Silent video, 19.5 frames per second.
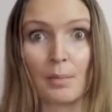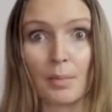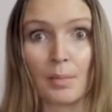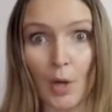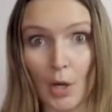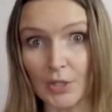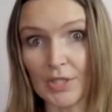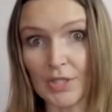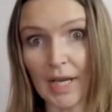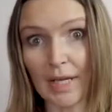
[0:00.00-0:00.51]

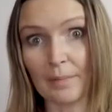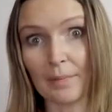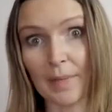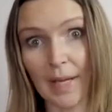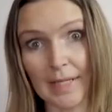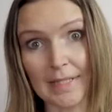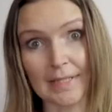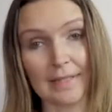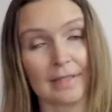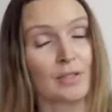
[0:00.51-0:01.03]

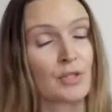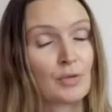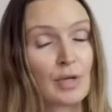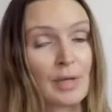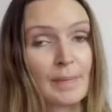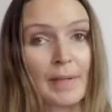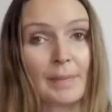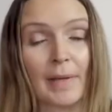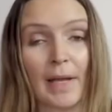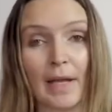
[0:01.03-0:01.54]
blockchain-based
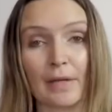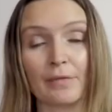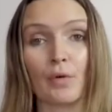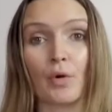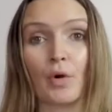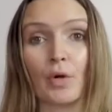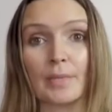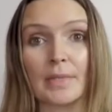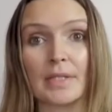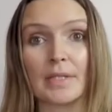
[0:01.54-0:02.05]
streaming
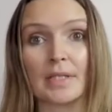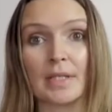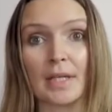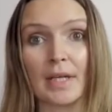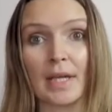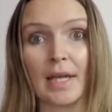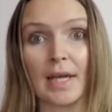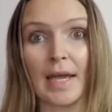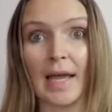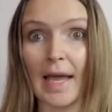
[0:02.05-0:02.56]
platforms
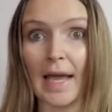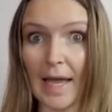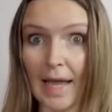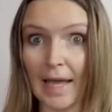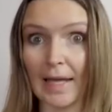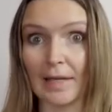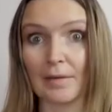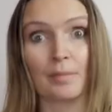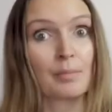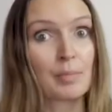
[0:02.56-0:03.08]

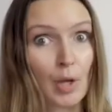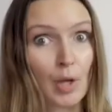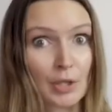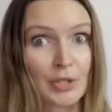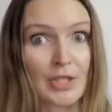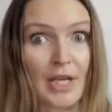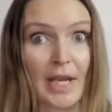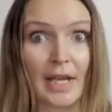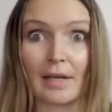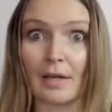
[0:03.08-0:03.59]
and
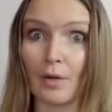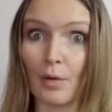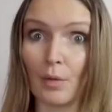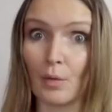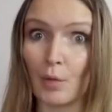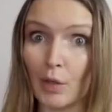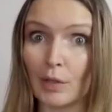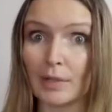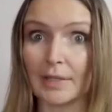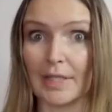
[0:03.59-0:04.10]
blockchain
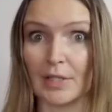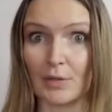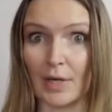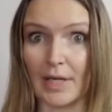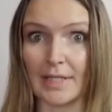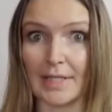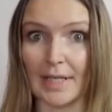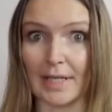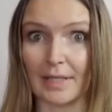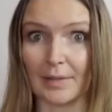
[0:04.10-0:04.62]
royalty
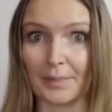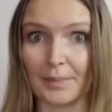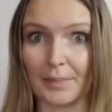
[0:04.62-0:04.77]
tracing.